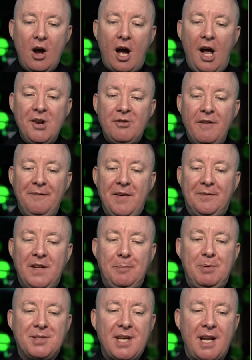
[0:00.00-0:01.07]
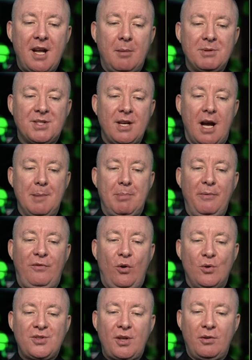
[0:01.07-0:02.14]
150% upside, but we've
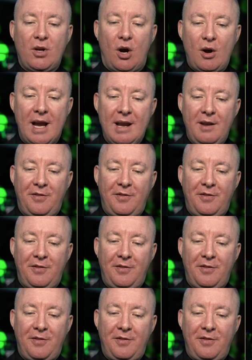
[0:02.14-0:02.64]
also got a